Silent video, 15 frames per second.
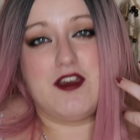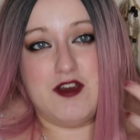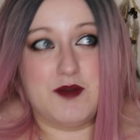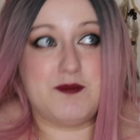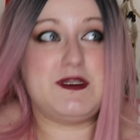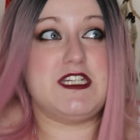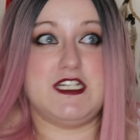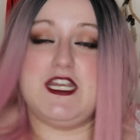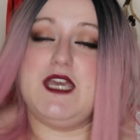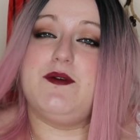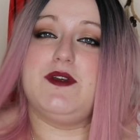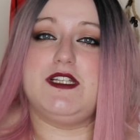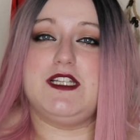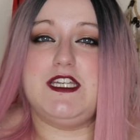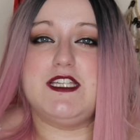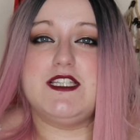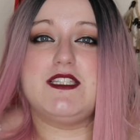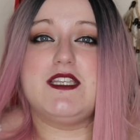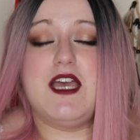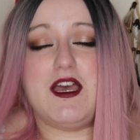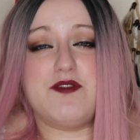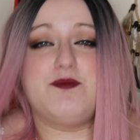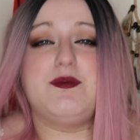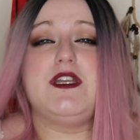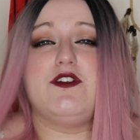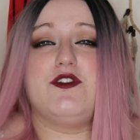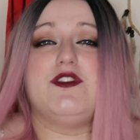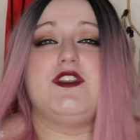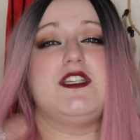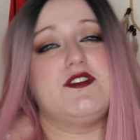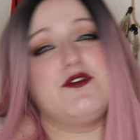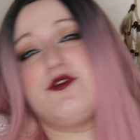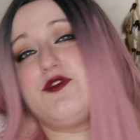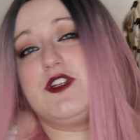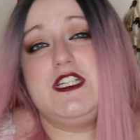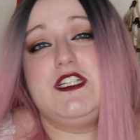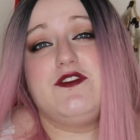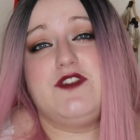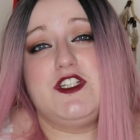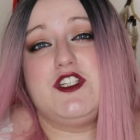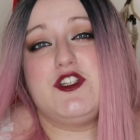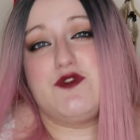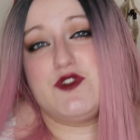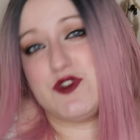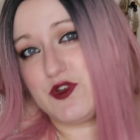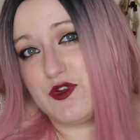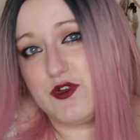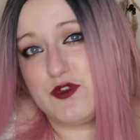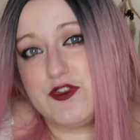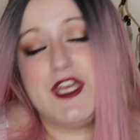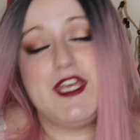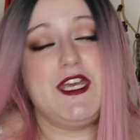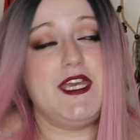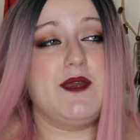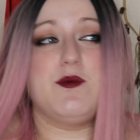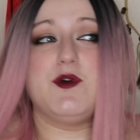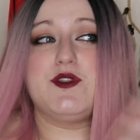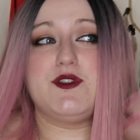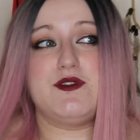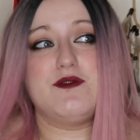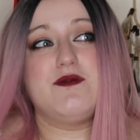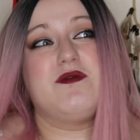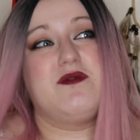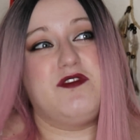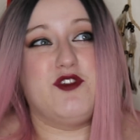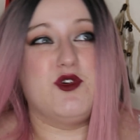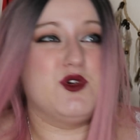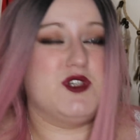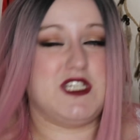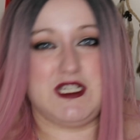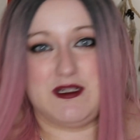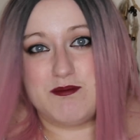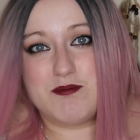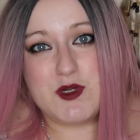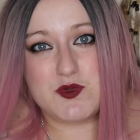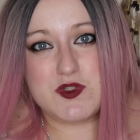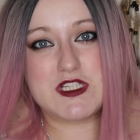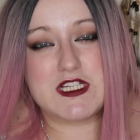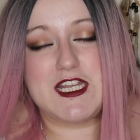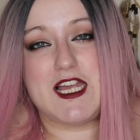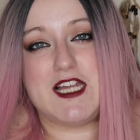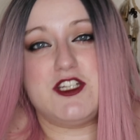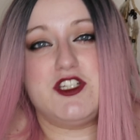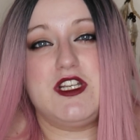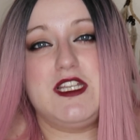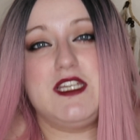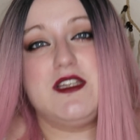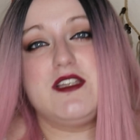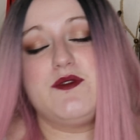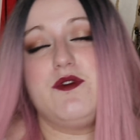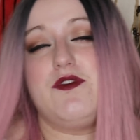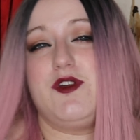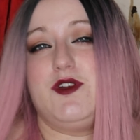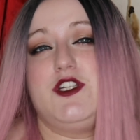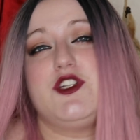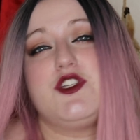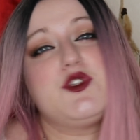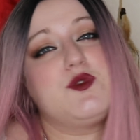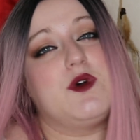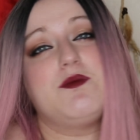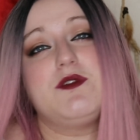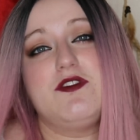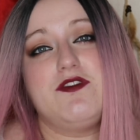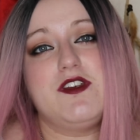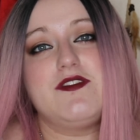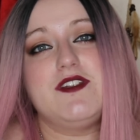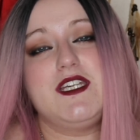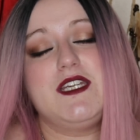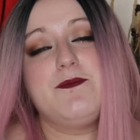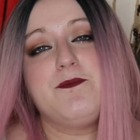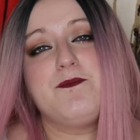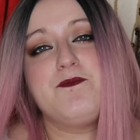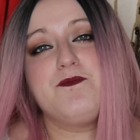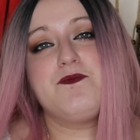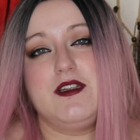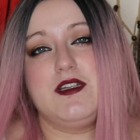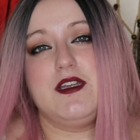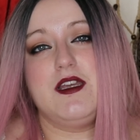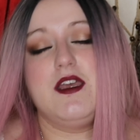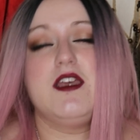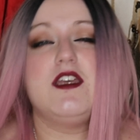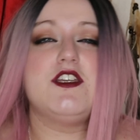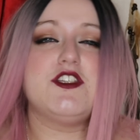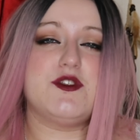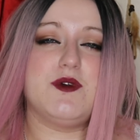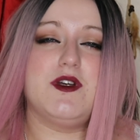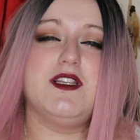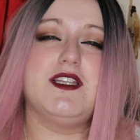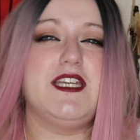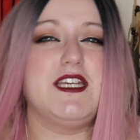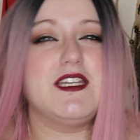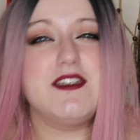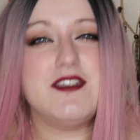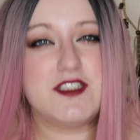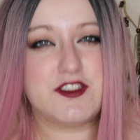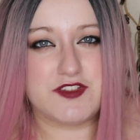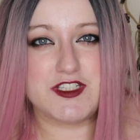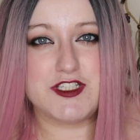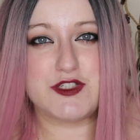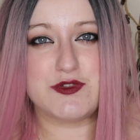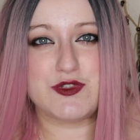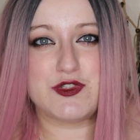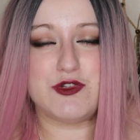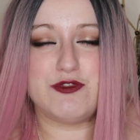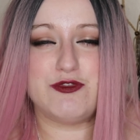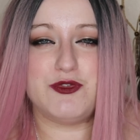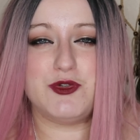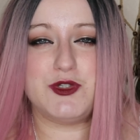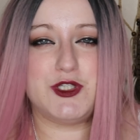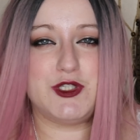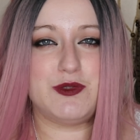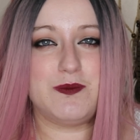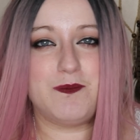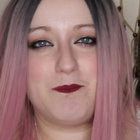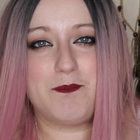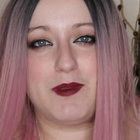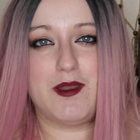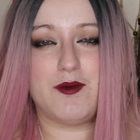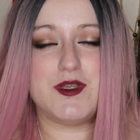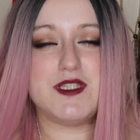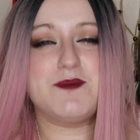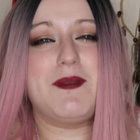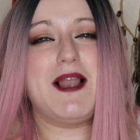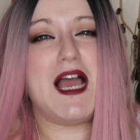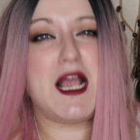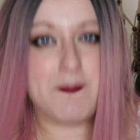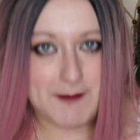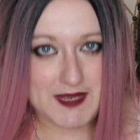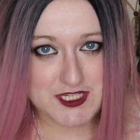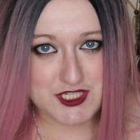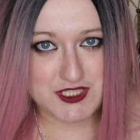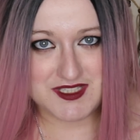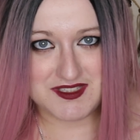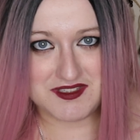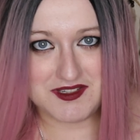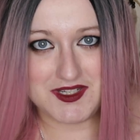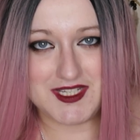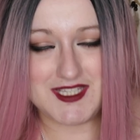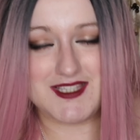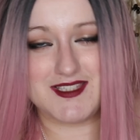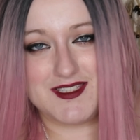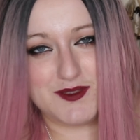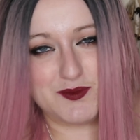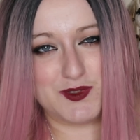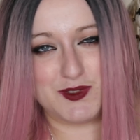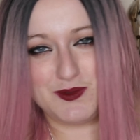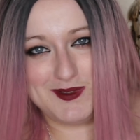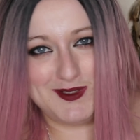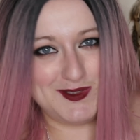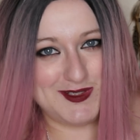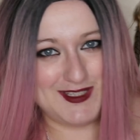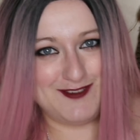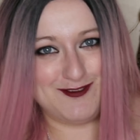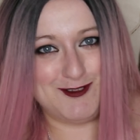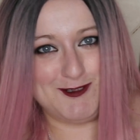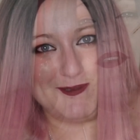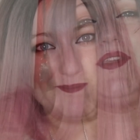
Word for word: up to now at least, have been on this free DaVinci Resolve. It was 14 mostly actually, because we've only just swapped to 15. So I'll link DaVinci Resolve for you below. It's Blackmagic Designs is what you'll be looking for.